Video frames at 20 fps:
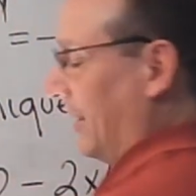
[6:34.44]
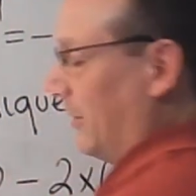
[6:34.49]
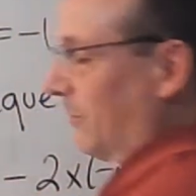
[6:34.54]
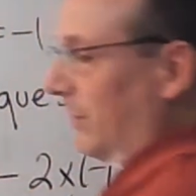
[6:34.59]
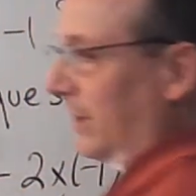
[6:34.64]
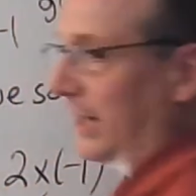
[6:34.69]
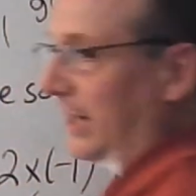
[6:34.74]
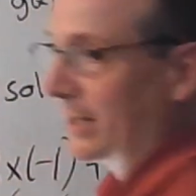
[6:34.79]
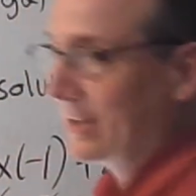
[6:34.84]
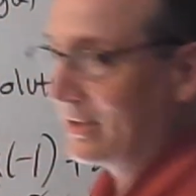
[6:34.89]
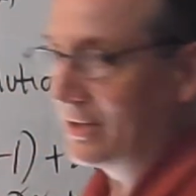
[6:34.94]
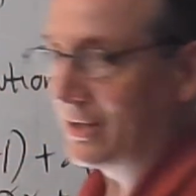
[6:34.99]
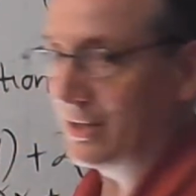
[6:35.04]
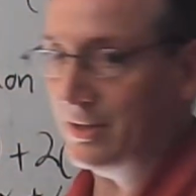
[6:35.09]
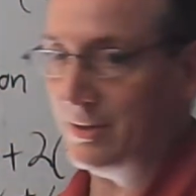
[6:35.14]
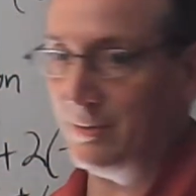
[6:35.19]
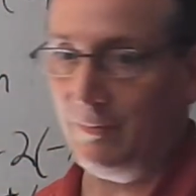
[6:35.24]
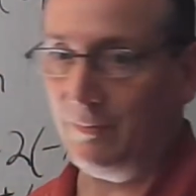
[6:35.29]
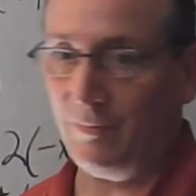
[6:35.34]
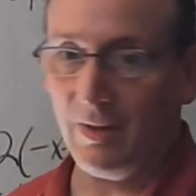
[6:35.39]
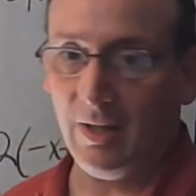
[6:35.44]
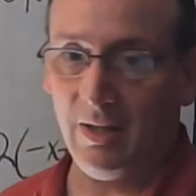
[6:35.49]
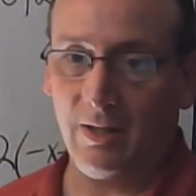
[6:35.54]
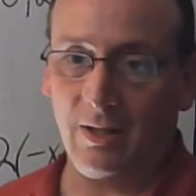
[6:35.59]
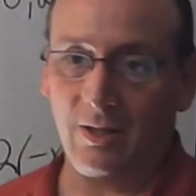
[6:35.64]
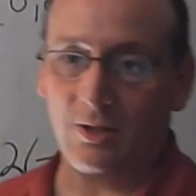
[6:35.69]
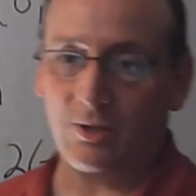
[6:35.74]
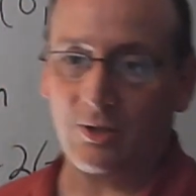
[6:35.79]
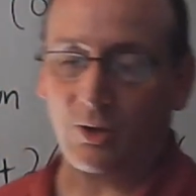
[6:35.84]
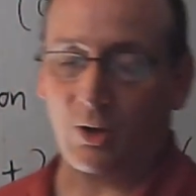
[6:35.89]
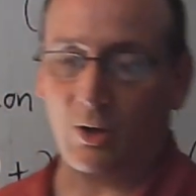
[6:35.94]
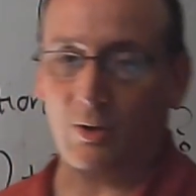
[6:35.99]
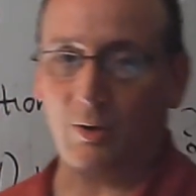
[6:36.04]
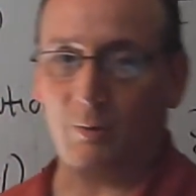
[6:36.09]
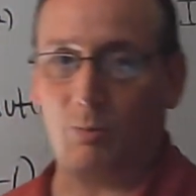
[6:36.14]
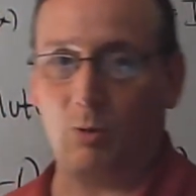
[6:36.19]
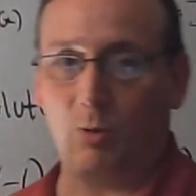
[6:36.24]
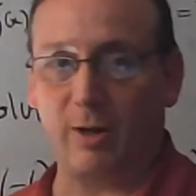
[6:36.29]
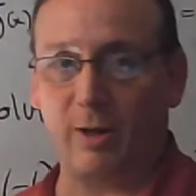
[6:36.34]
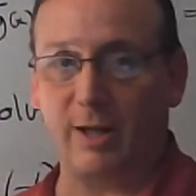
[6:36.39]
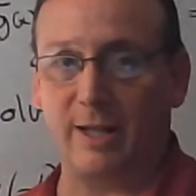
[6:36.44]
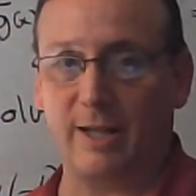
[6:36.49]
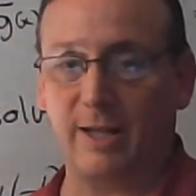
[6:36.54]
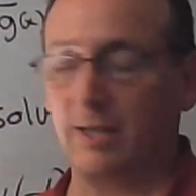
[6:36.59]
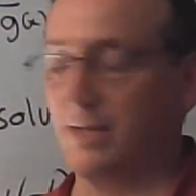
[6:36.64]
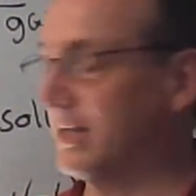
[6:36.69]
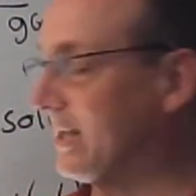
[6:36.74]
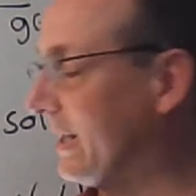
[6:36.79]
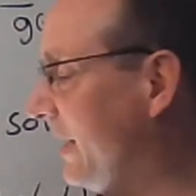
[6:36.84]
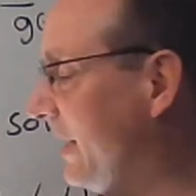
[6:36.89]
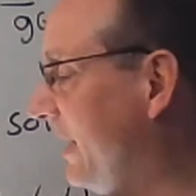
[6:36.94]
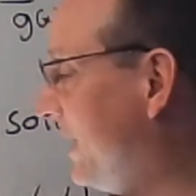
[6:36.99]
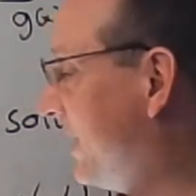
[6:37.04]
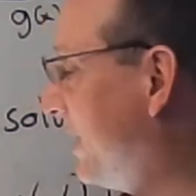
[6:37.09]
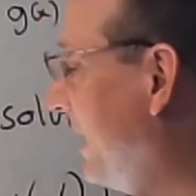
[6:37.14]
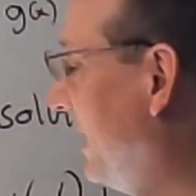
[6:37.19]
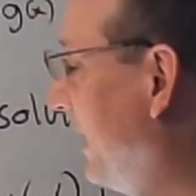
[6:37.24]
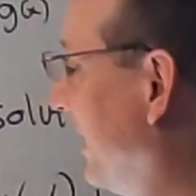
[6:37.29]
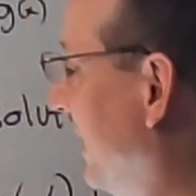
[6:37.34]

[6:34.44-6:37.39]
what x is. So the point is that